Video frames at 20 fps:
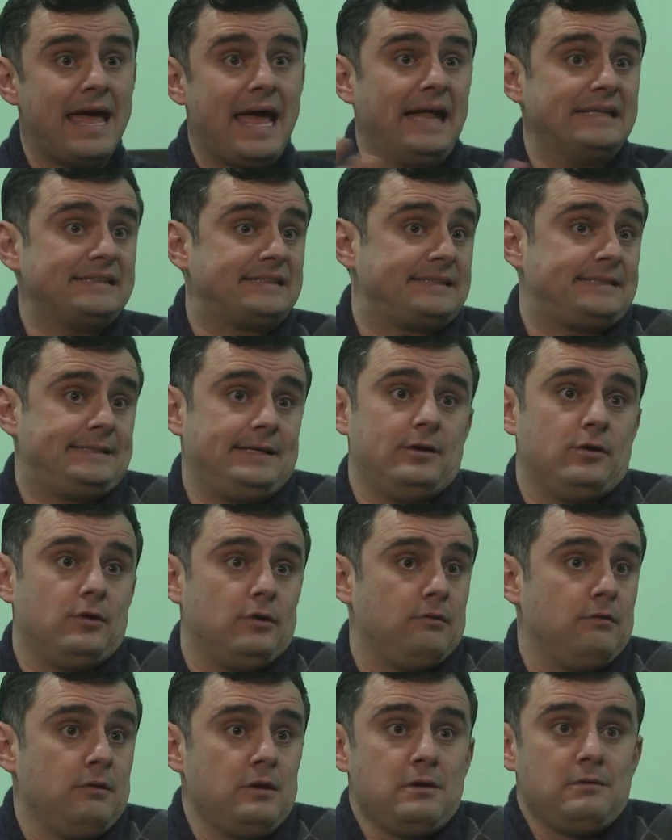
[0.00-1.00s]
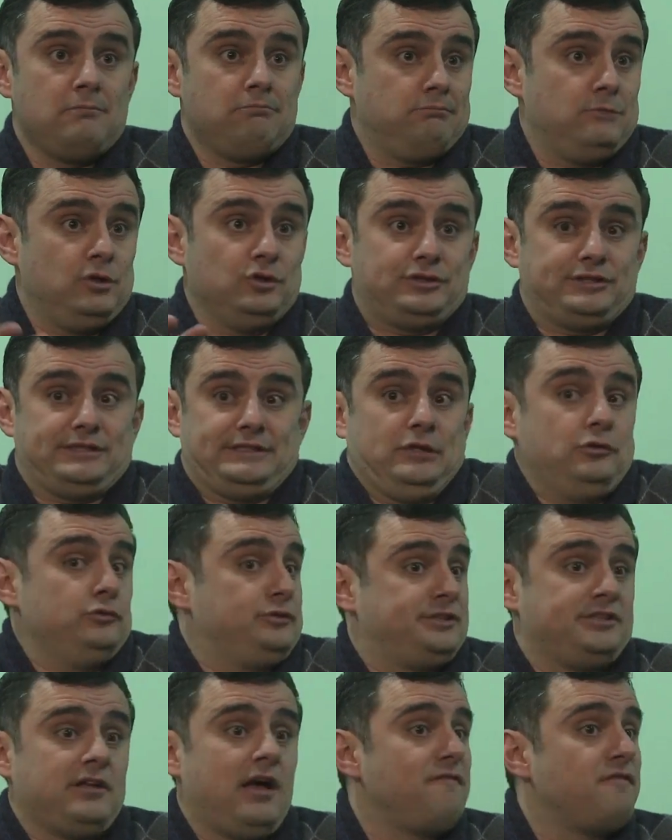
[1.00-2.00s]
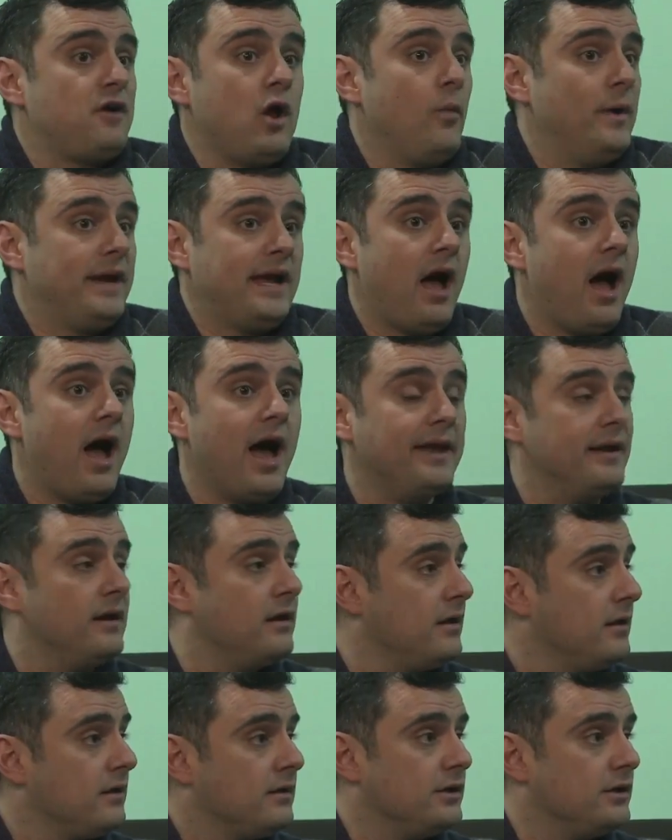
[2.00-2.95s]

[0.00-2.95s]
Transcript: and still, there's still stuff going on.